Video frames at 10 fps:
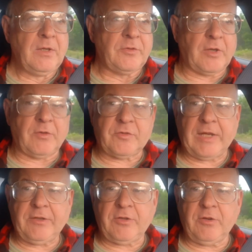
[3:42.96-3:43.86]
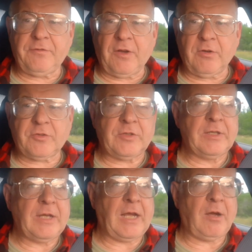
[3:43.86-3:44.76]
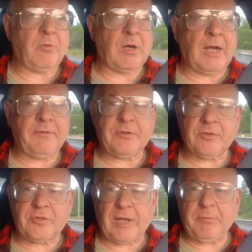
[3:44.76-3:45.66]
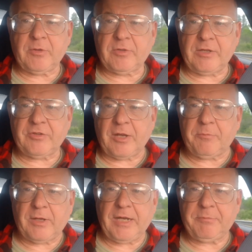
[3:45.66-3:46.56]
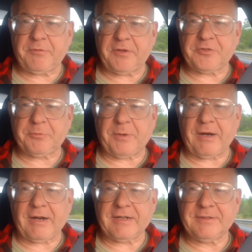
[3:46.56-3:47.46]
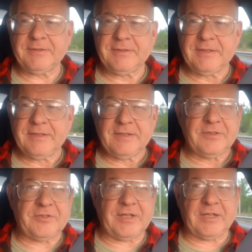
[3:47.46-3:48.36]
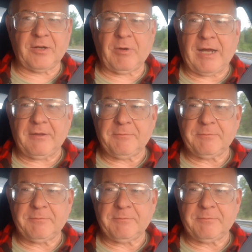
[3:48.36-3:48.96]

So stay tuned, folks. We're off to Samuel D. Champlain Provincial Park. See you in a little while.